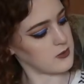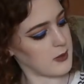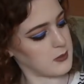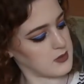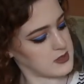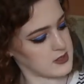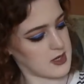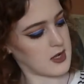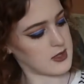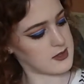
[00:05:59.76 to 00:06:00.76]
of like muted
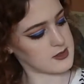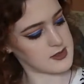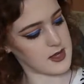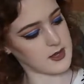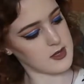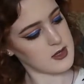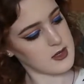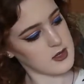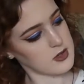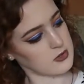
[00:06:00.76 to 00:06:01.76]
colours, like
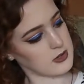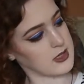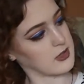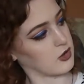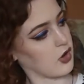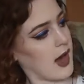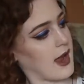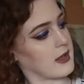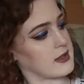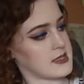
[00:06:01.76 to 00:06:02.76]
green and
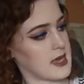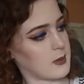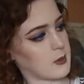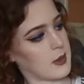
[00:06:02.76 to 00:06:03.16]
grey and salmon